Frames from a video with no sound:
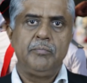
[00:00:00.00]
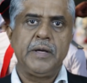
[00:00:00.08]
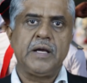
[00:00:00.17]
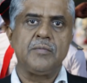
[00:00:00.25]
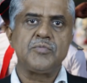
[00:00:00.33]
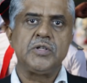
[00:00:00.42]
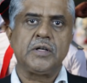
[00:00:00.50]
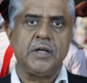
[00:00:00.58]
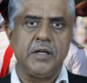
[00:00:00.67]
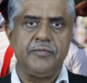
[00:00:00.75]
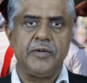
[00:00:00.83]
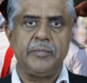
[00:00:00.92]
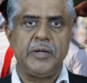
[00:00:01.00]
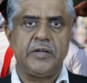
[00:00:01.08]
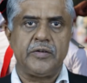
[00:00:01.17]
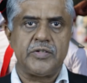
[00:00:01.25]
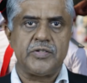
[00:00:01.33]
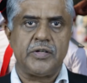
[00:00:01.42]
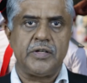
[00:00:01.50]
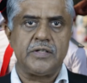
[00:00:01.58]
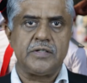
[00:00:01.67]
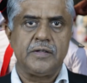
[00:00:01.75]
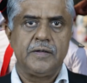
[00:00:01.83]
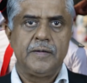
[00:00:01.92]
becomes the confirmatory
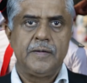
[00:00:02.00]
series.